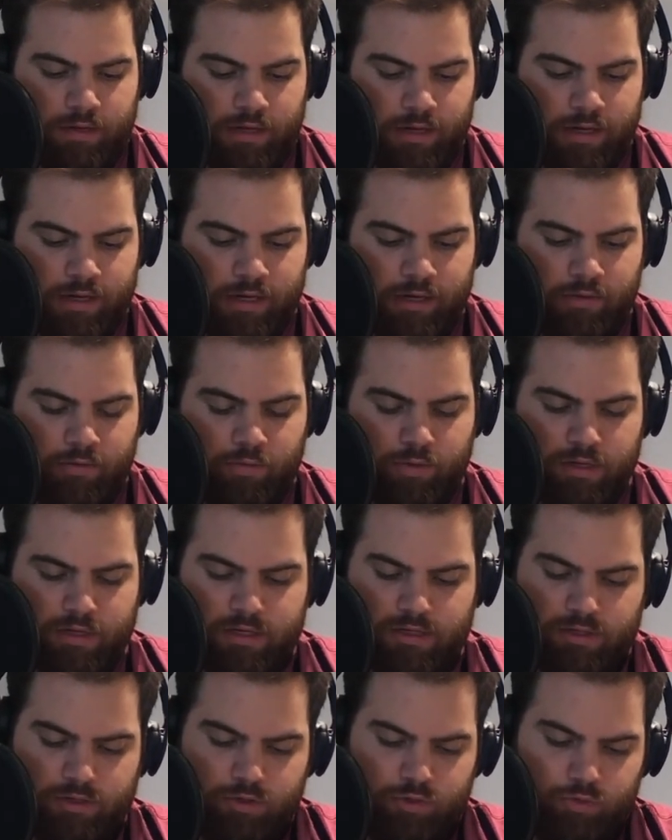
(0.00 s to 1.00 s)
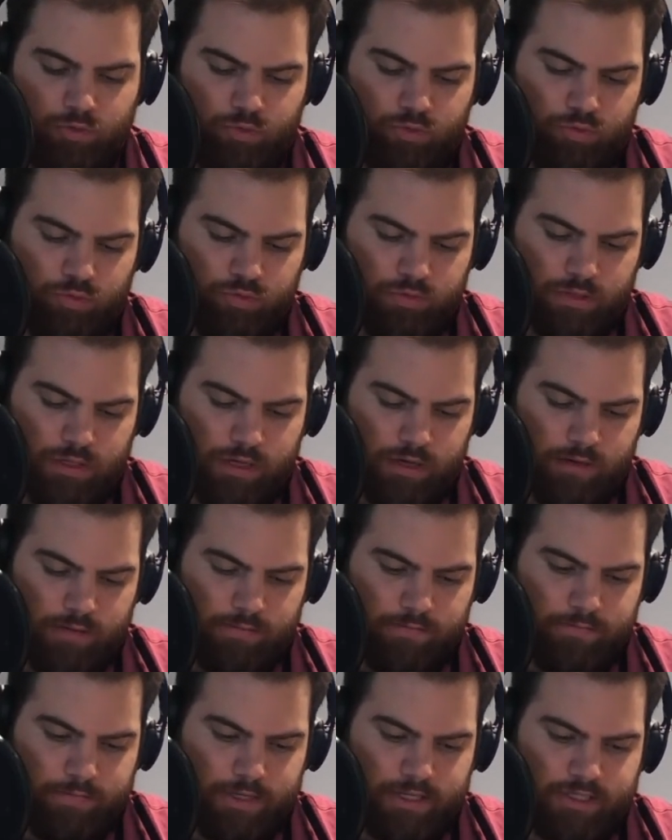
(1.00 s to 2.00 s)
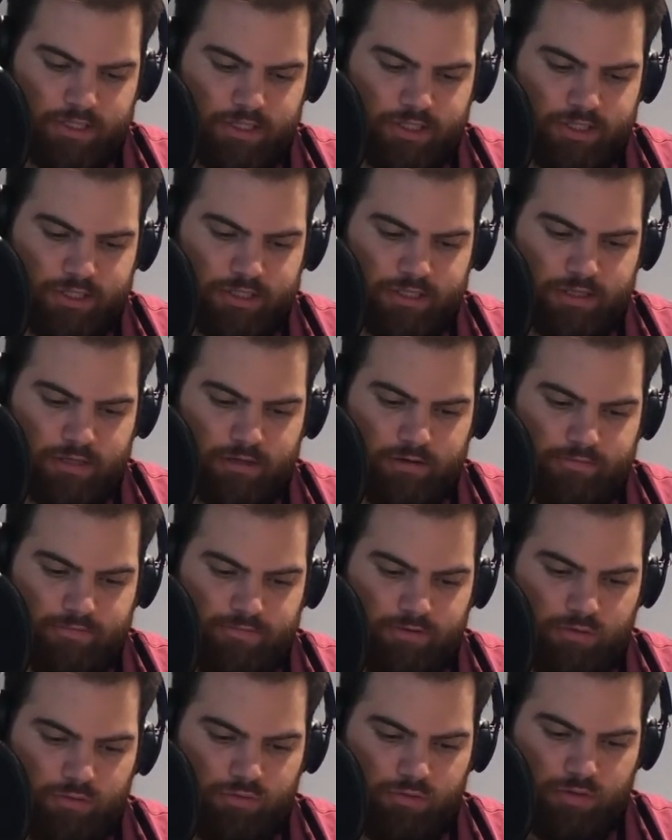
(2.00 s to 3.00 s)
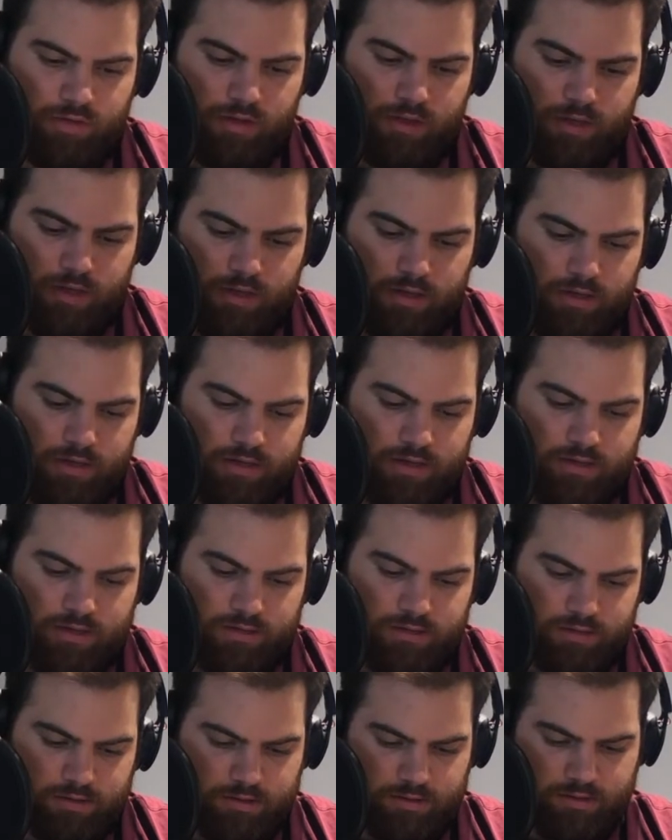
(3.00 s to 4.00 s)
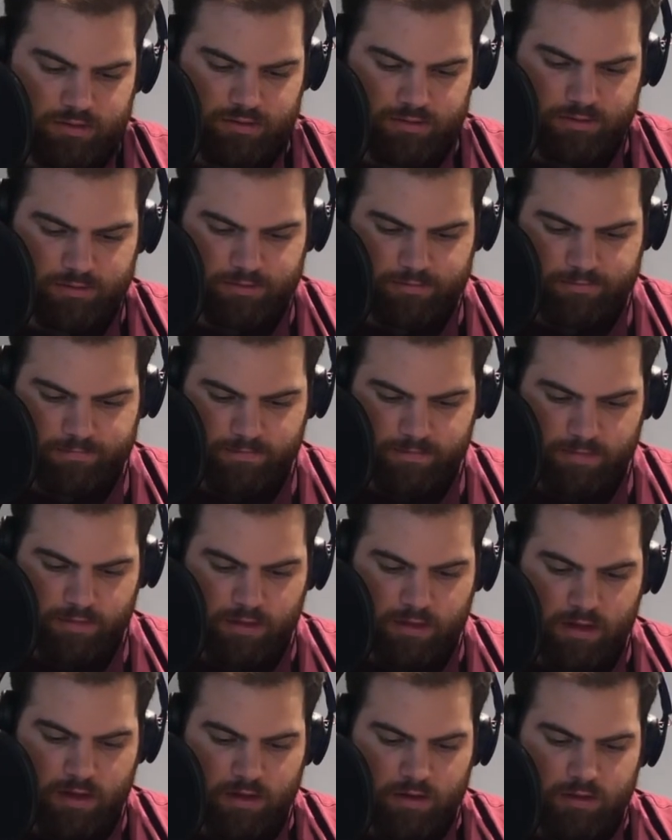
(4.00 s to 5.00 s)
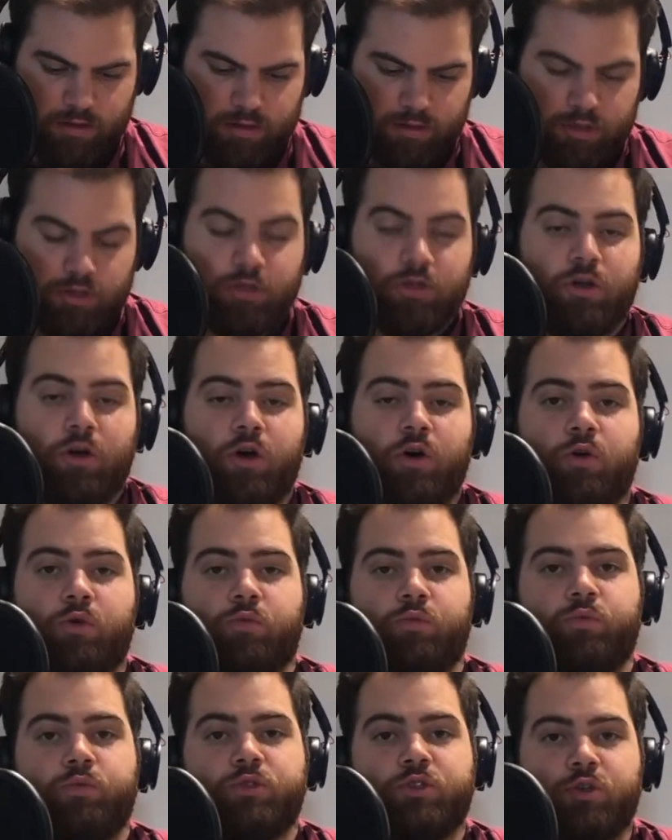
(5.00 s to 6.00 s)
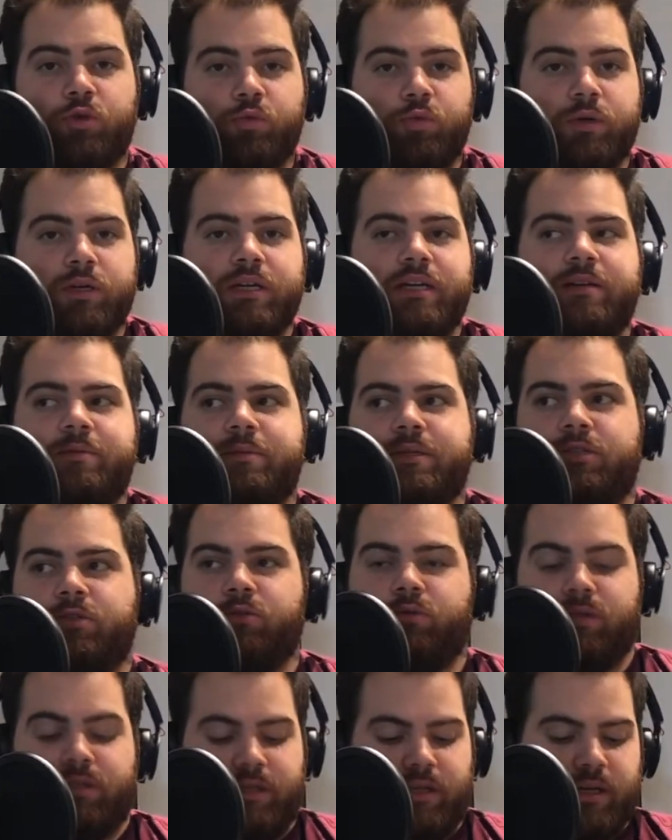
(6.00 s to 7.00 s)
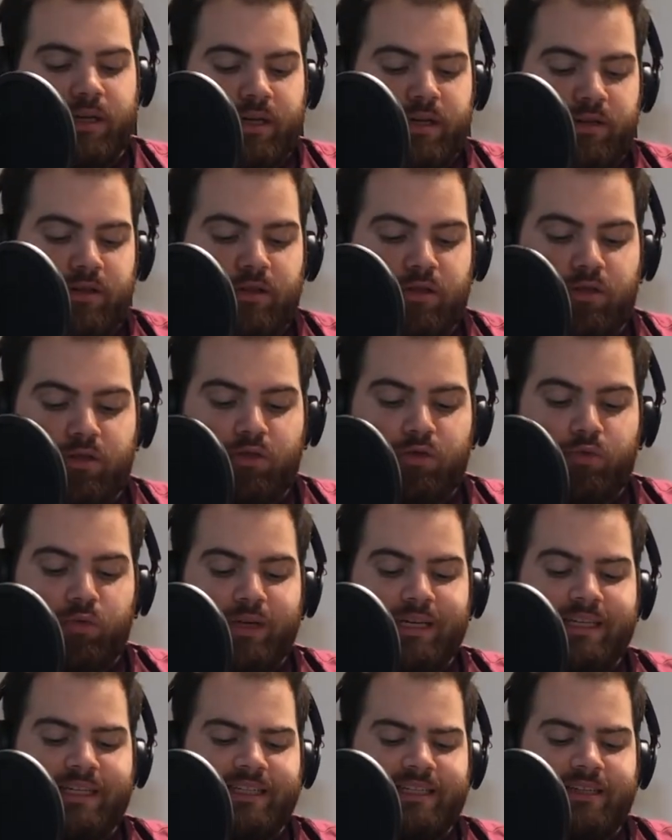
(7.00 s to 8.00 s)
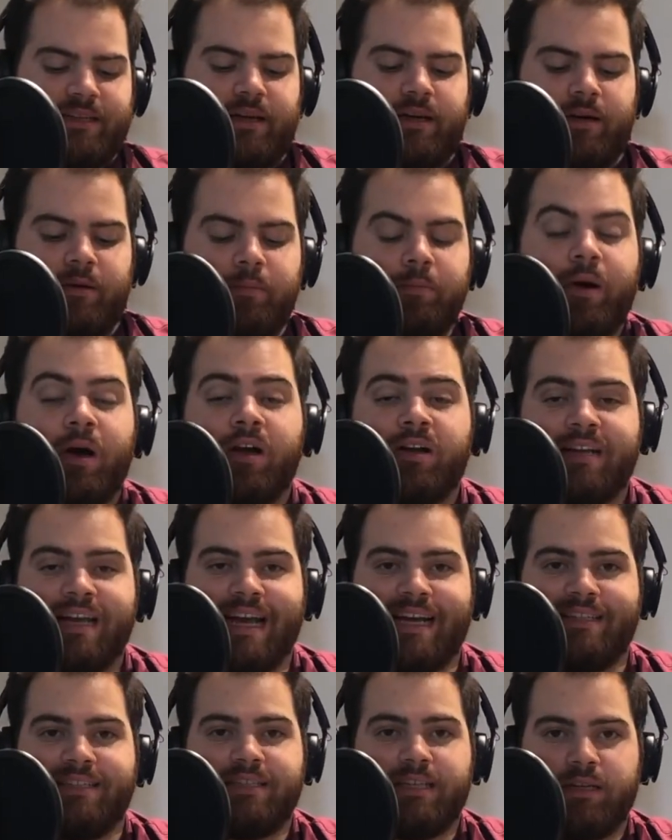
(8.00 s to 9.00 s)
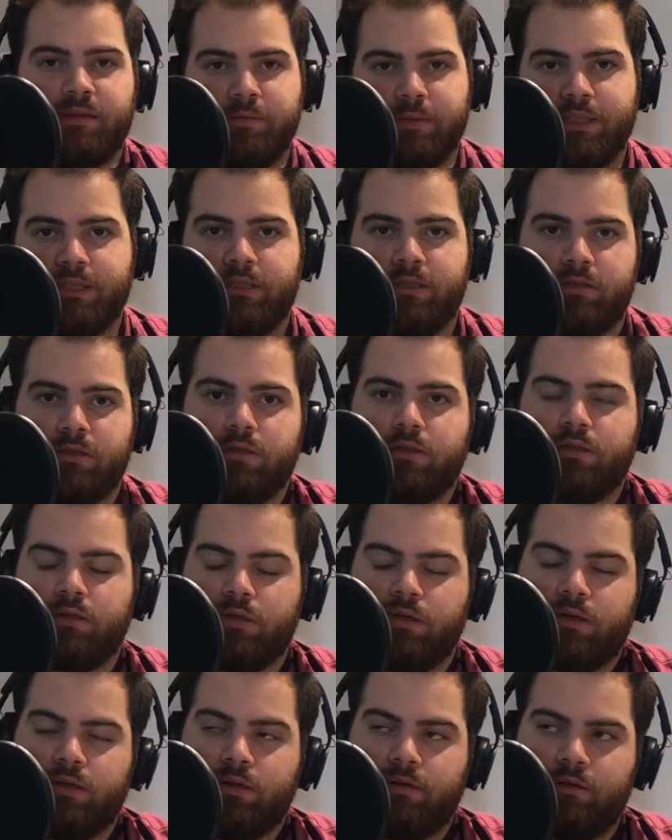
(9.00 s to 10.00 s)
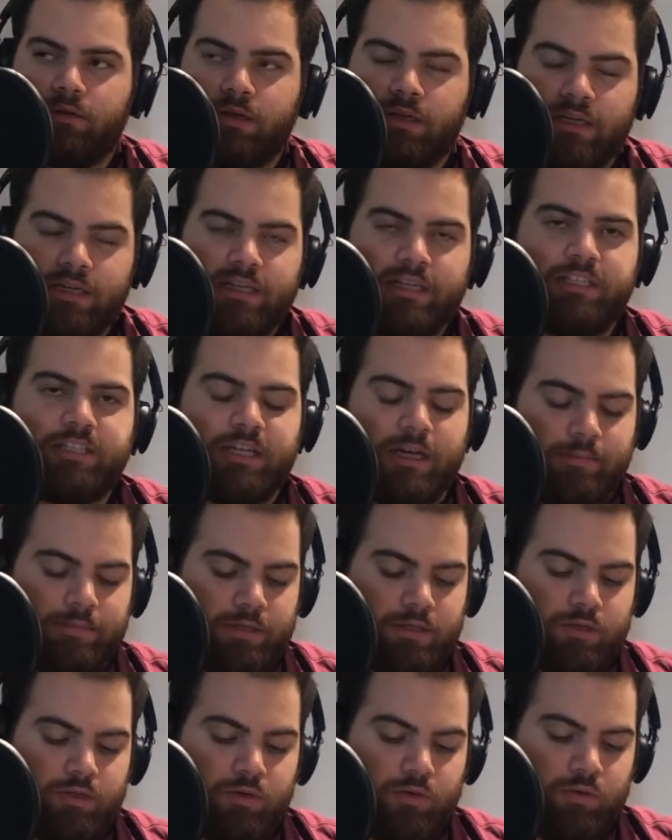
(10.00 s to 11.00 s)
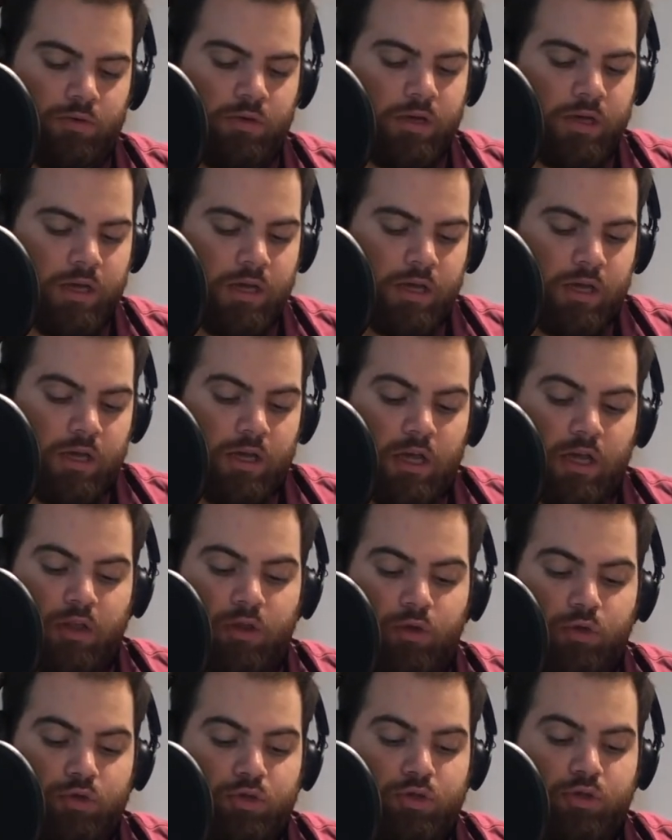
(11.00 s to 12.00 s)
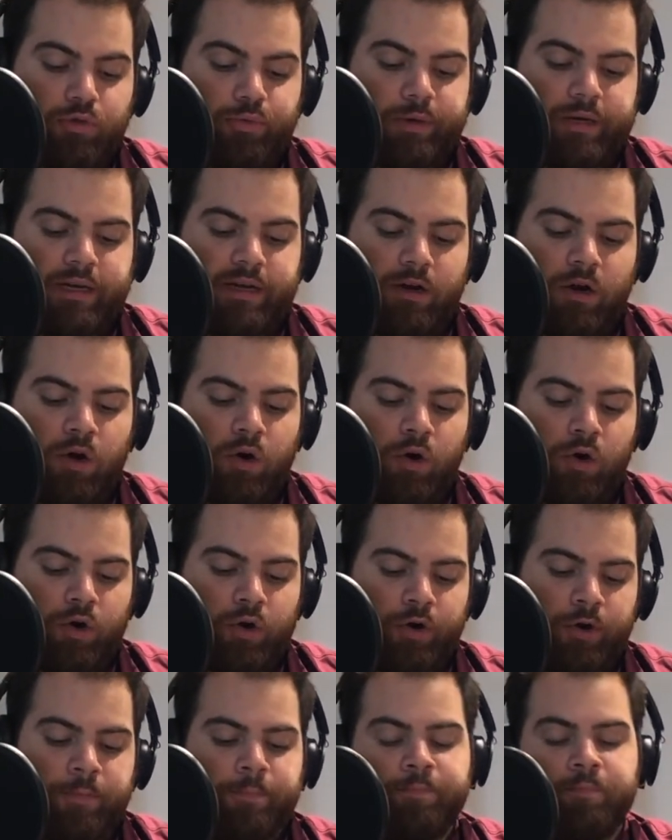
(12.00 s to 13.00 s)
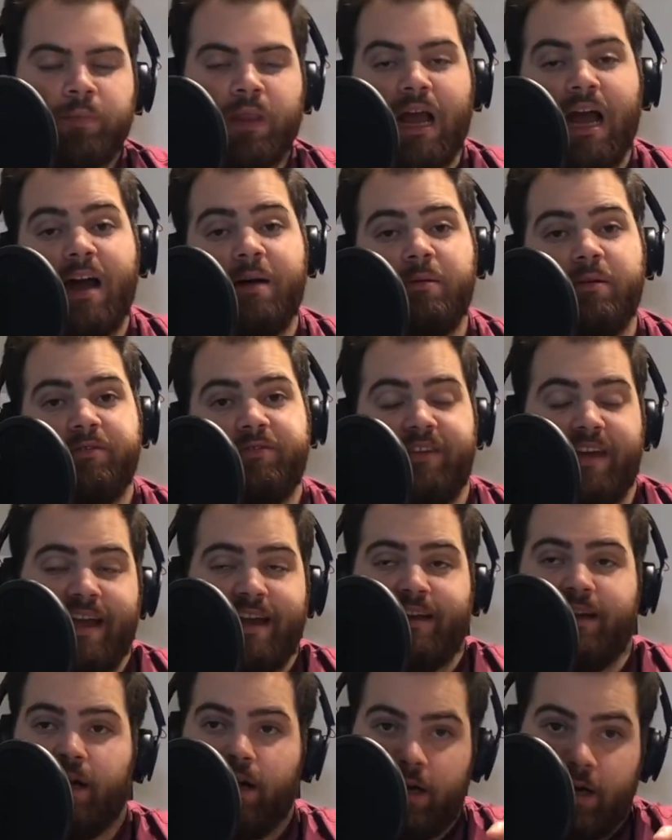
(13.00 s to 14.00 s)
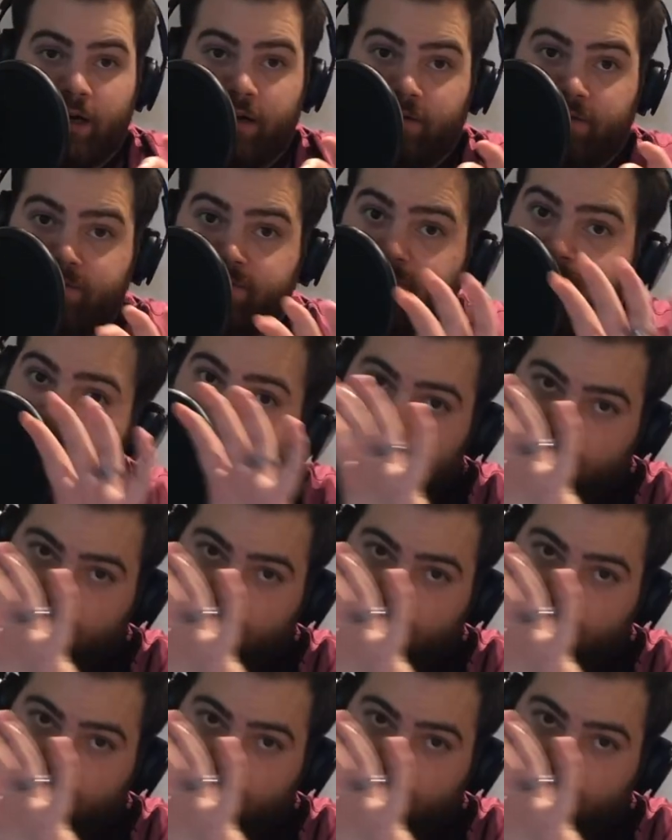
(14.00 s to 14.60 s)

I wanted to mention a few things. Oh, so we're going to be doing 3 podcast segments in each episode. And those 3 are, I'm a fan of,